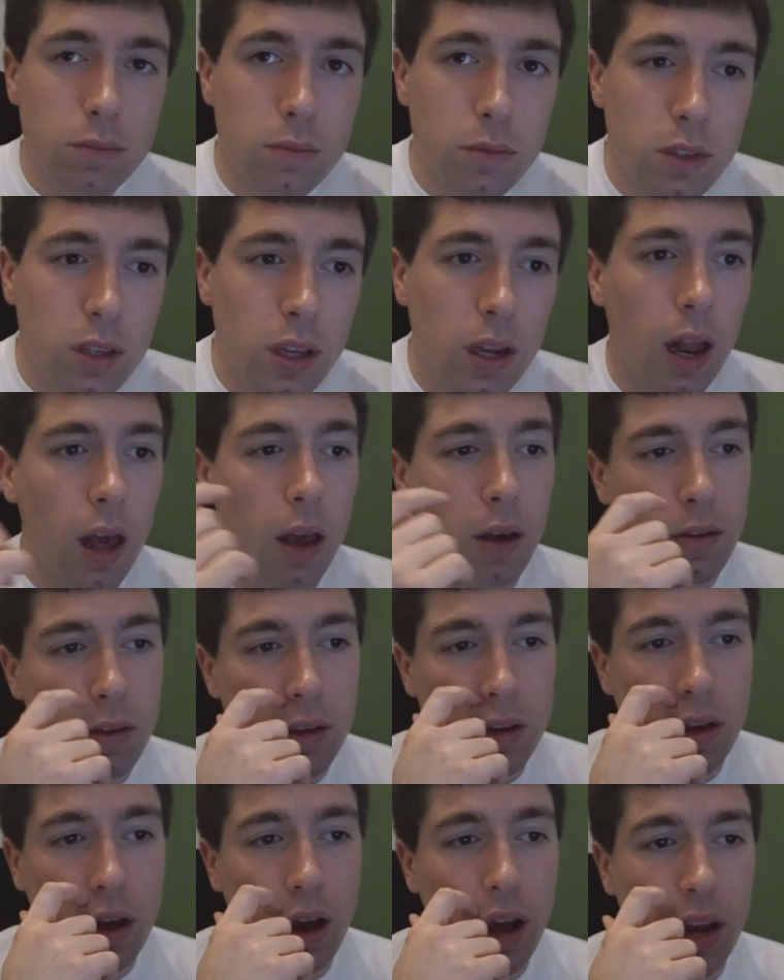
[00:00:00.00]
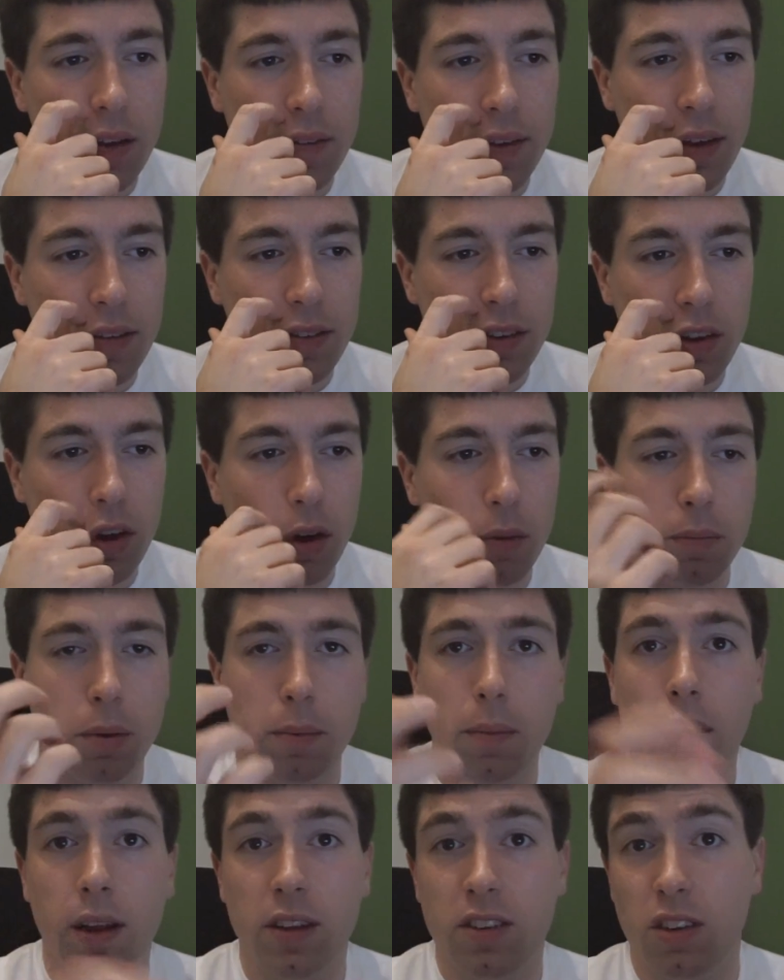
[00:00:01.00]
you know, you kind of have to
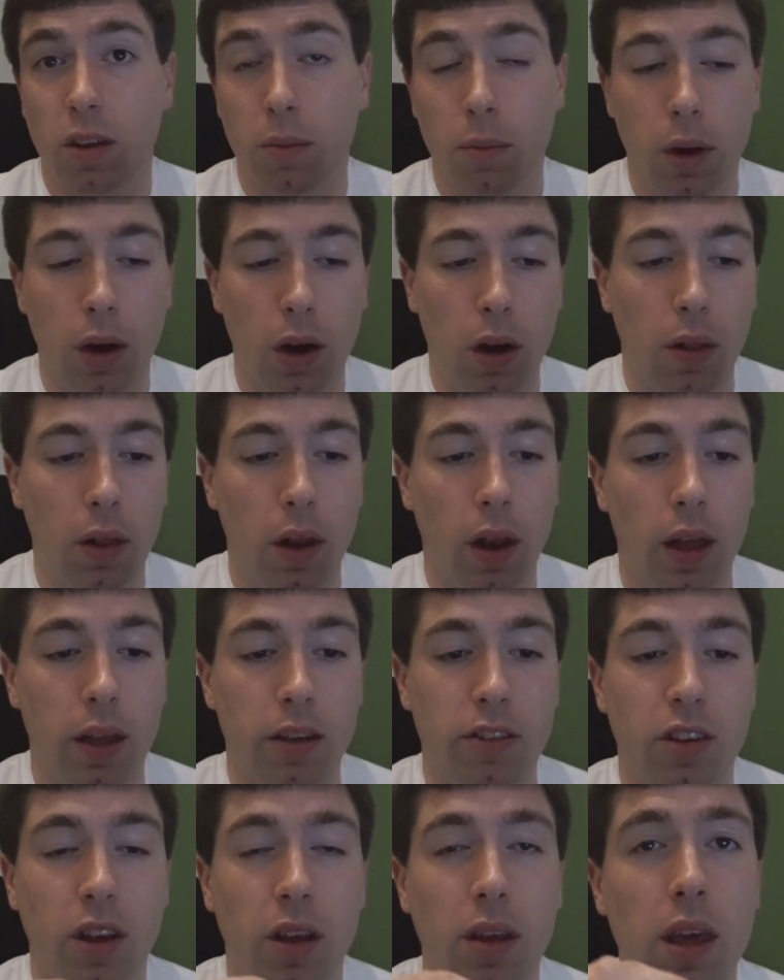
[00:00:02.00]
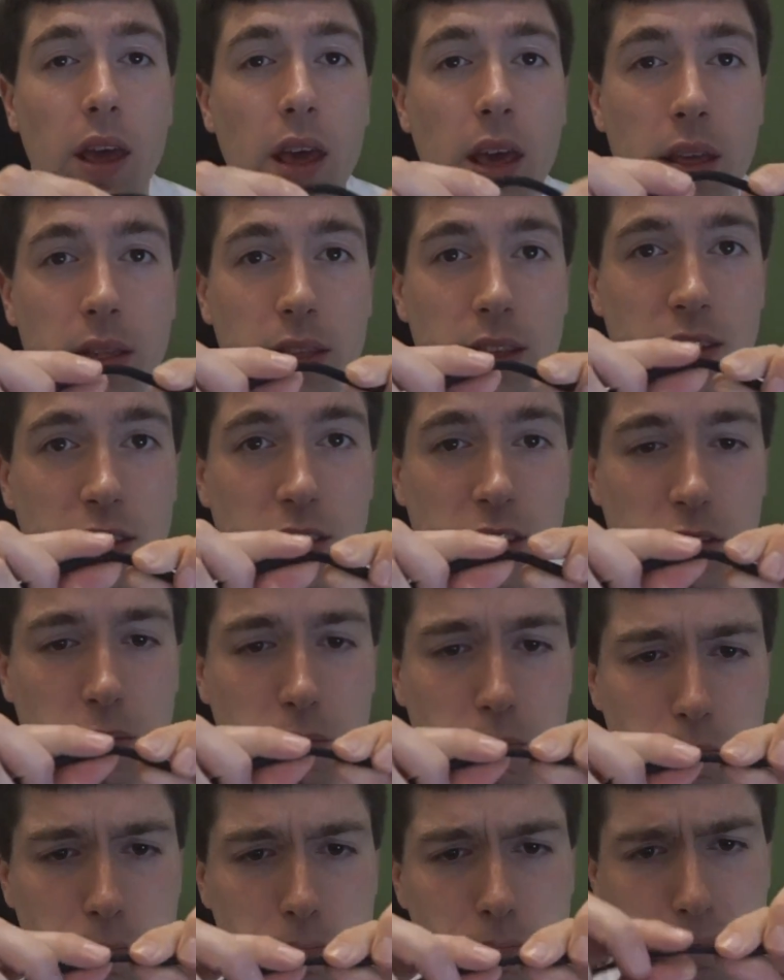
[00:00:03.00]
compromise somewhere along the lines. You know, this is
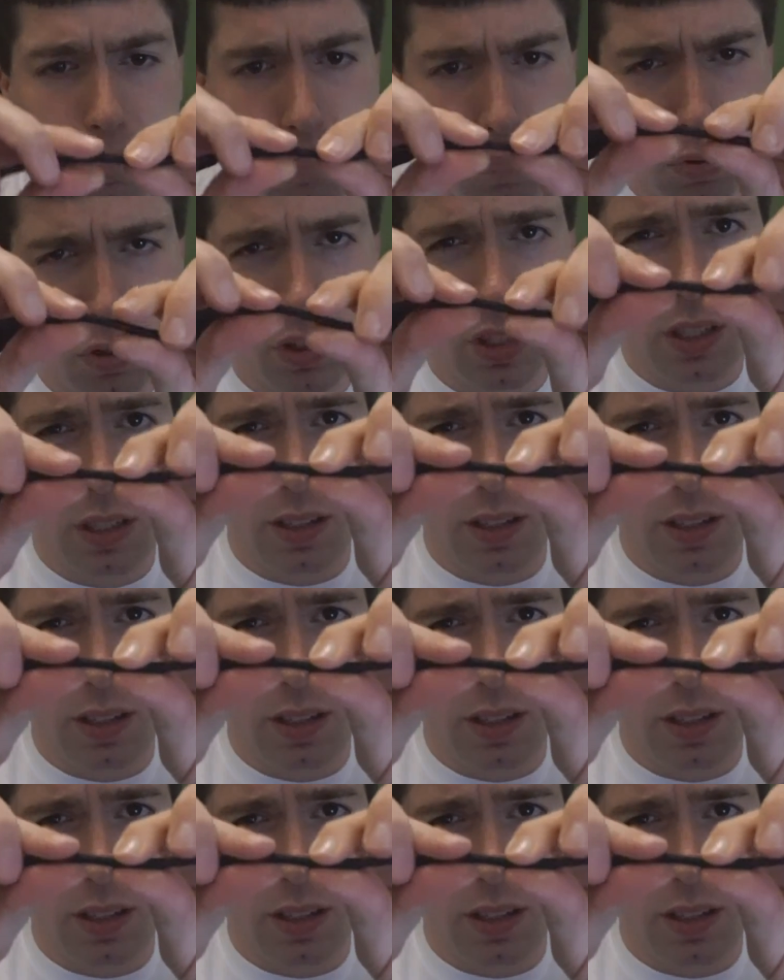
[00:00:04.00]
pretty